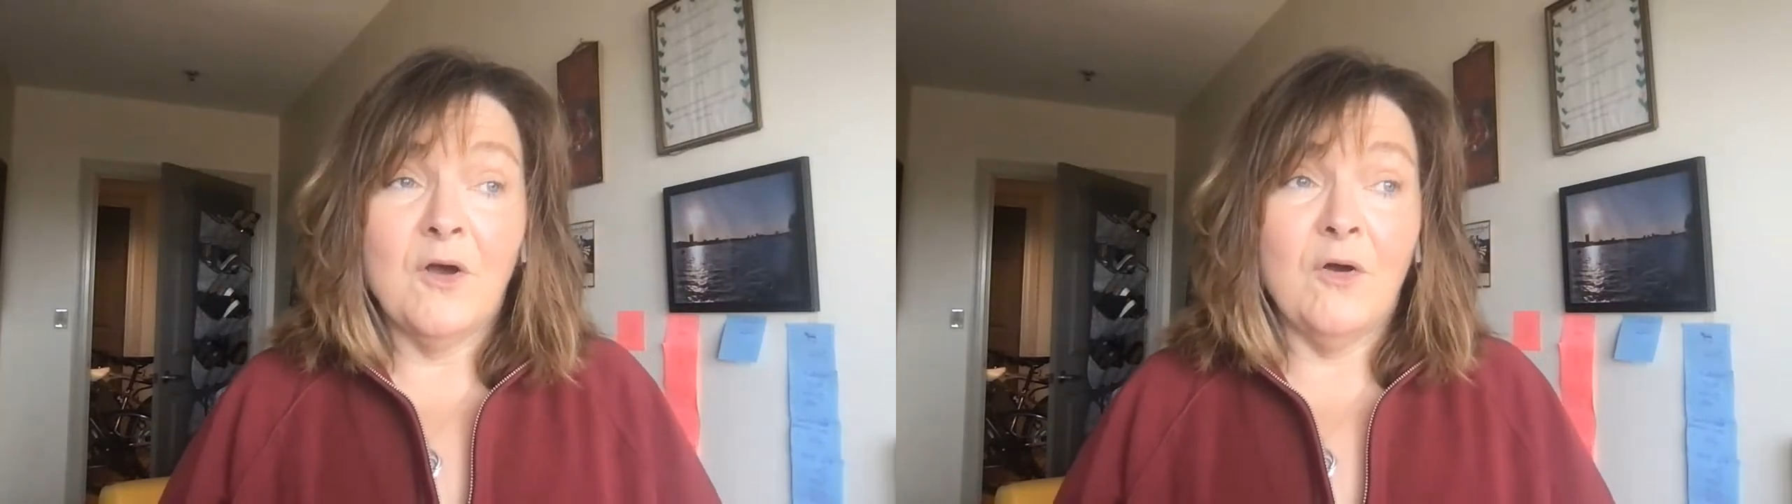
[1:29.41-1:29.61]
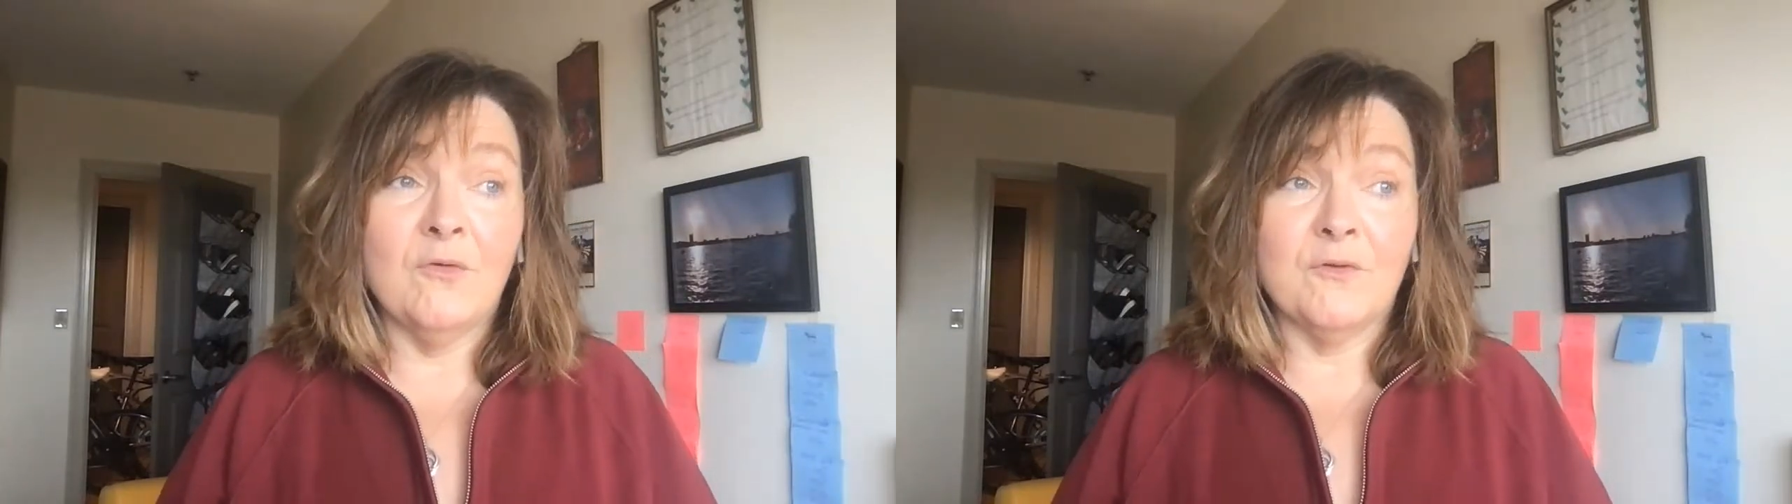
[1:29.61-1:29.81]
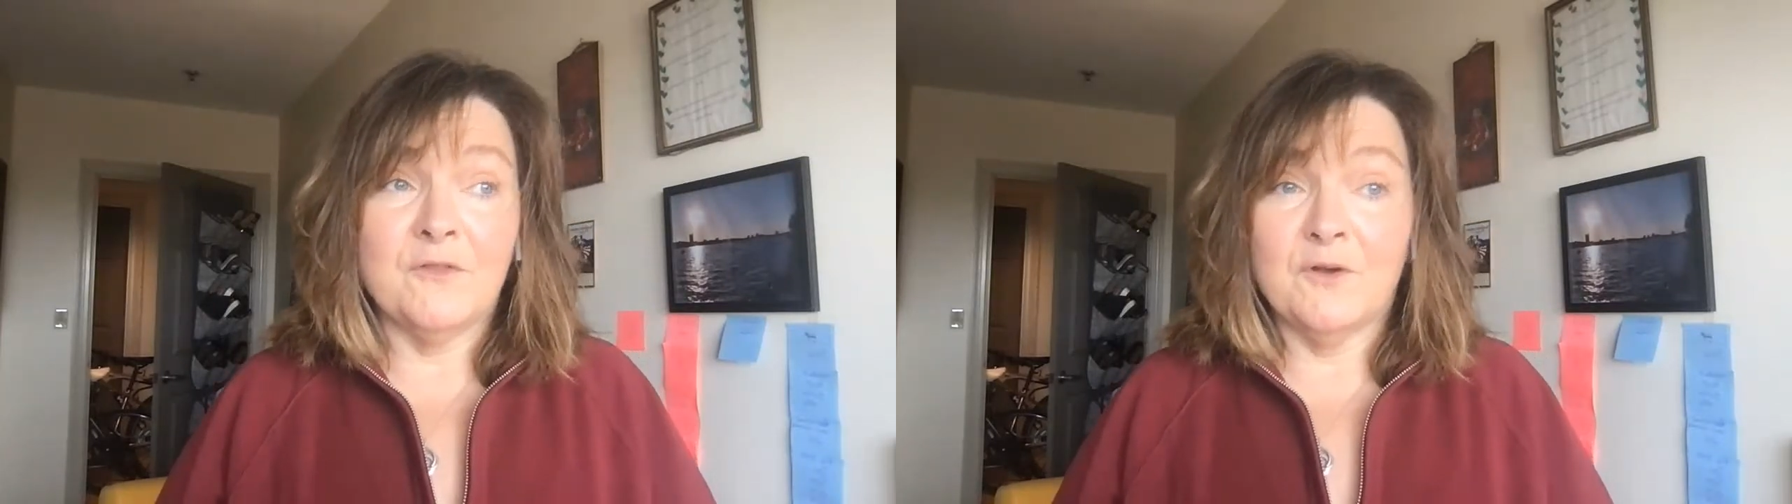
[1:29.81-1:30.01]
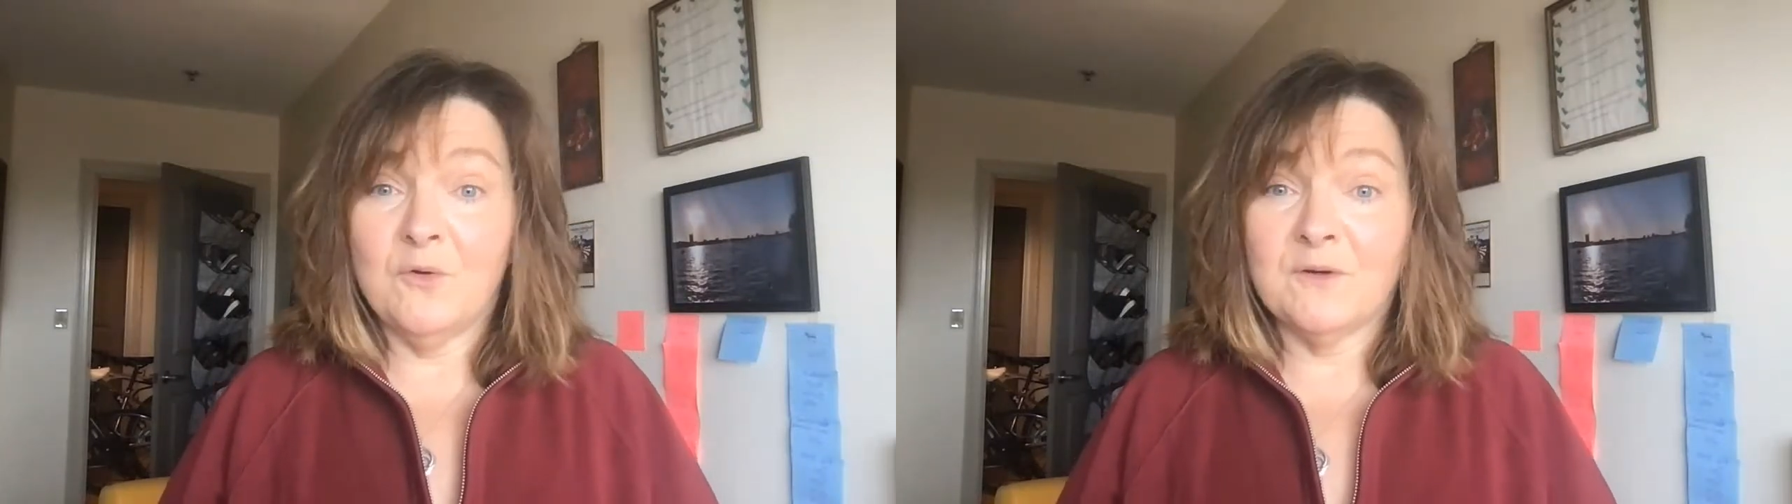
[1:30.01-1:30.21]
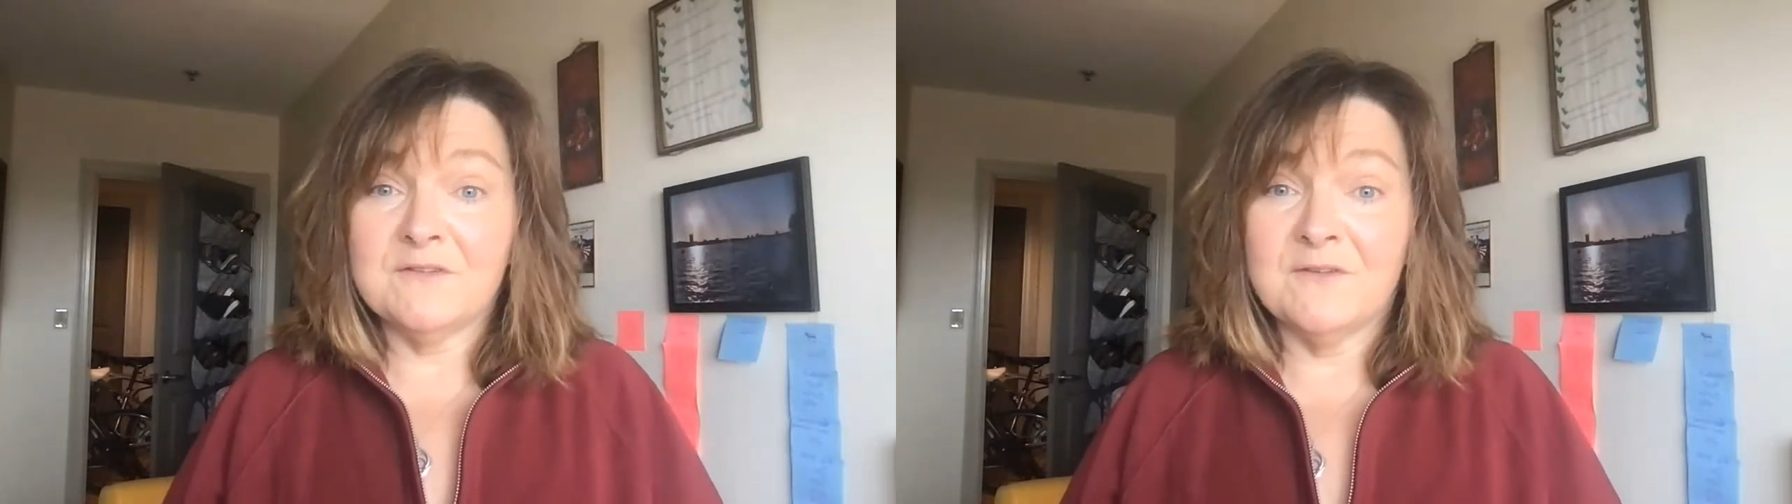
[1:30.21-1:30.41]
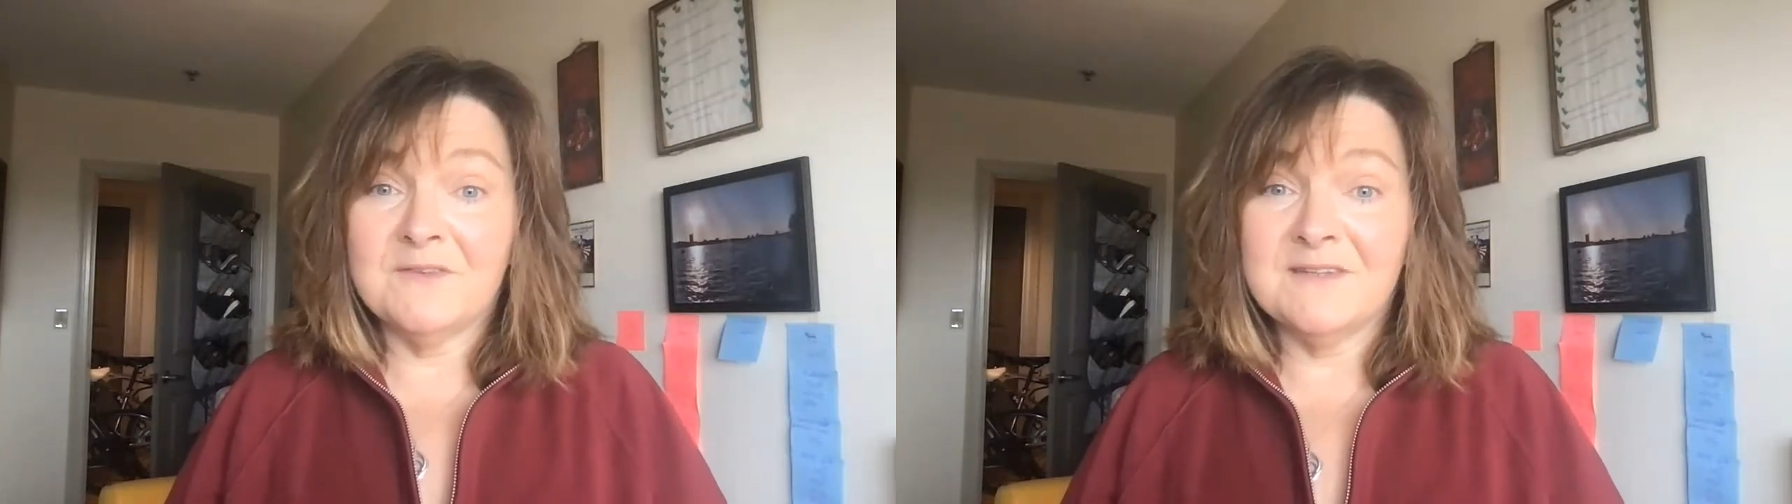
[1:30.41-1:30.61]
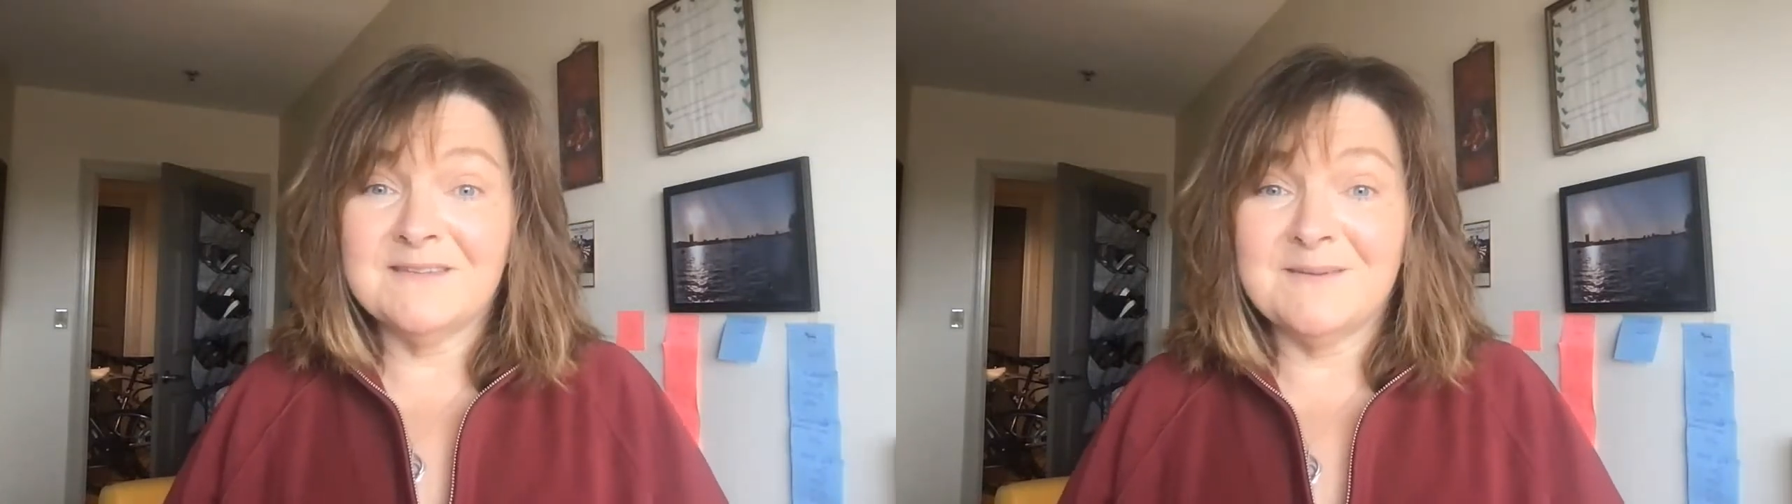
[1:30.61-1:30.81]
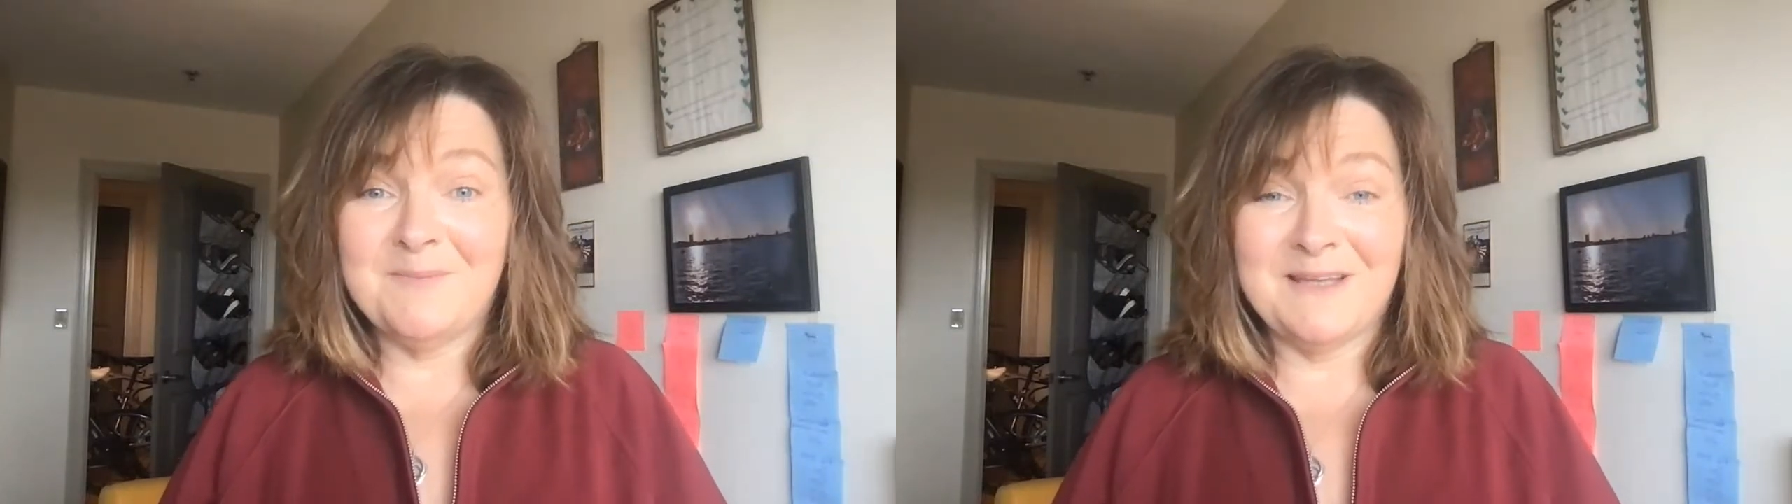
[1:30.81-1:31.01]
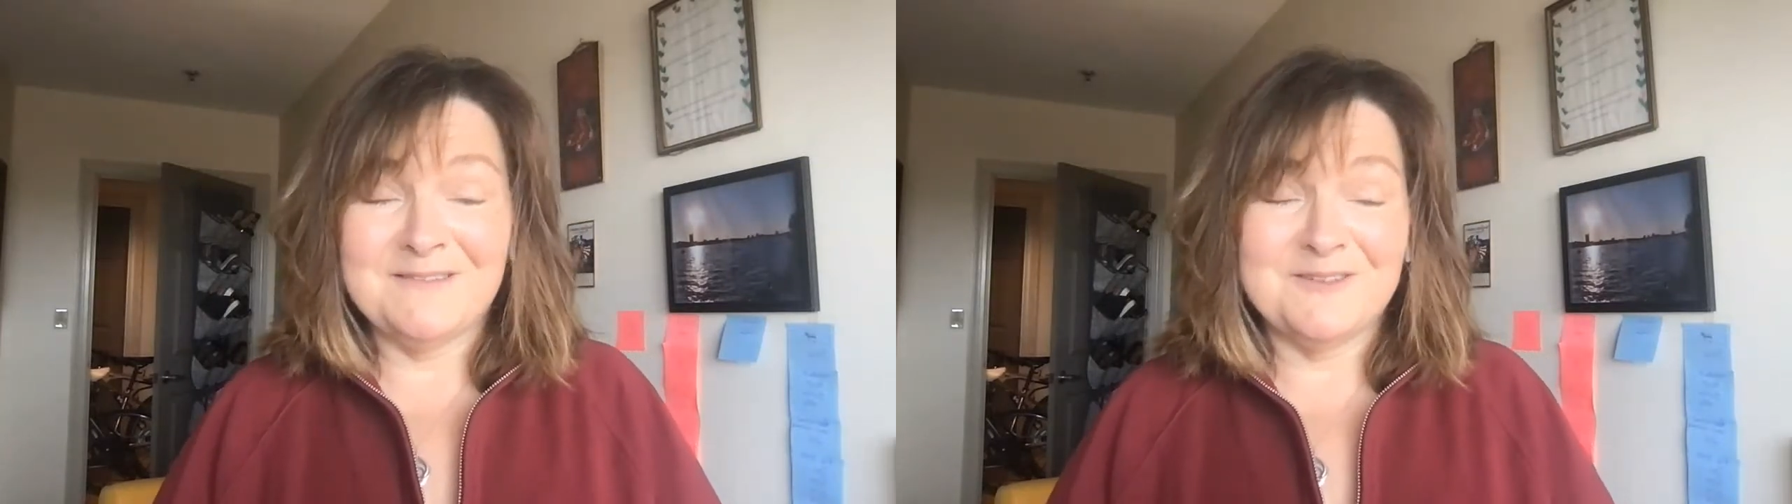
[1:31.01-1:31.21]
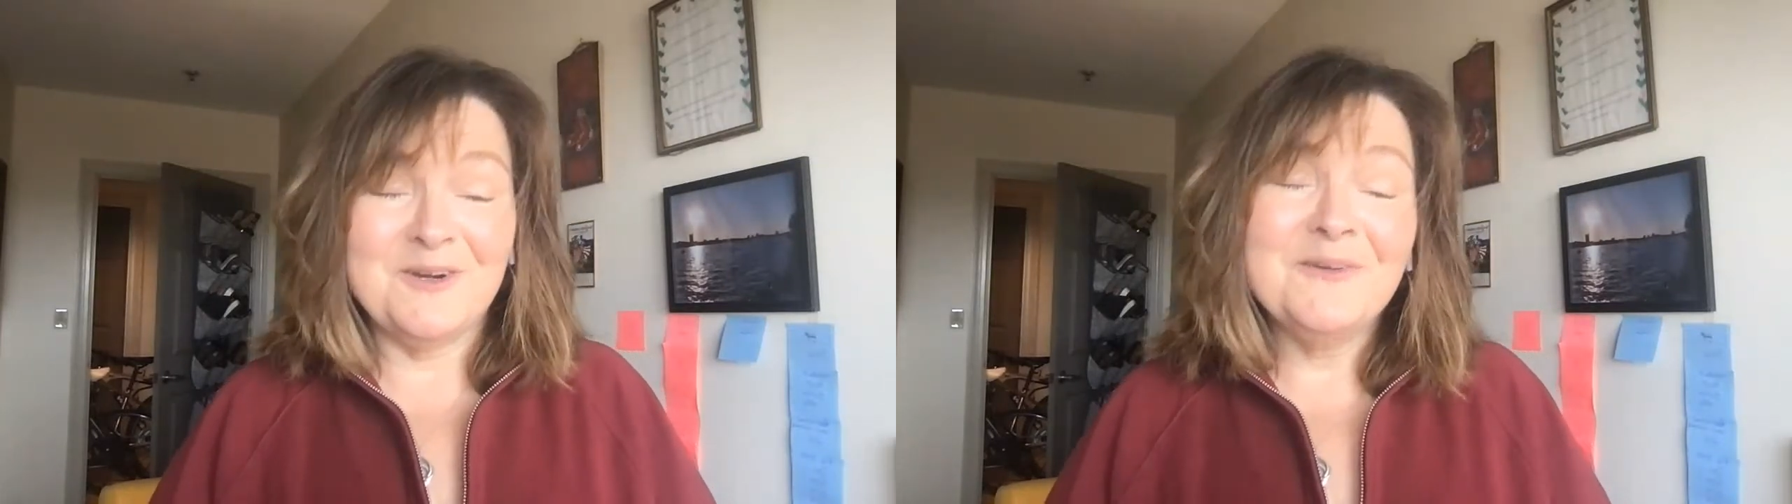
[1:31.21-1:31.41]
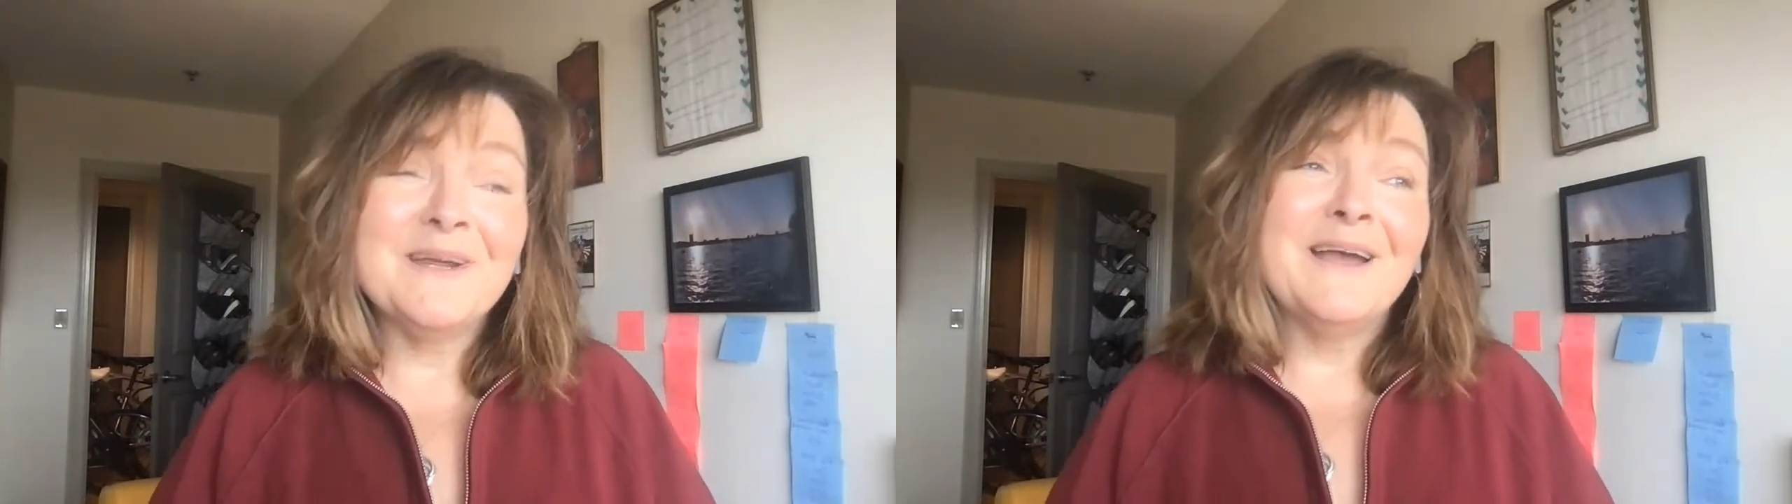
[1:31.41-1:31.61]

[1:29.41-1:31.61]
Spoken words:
over the course of this semester.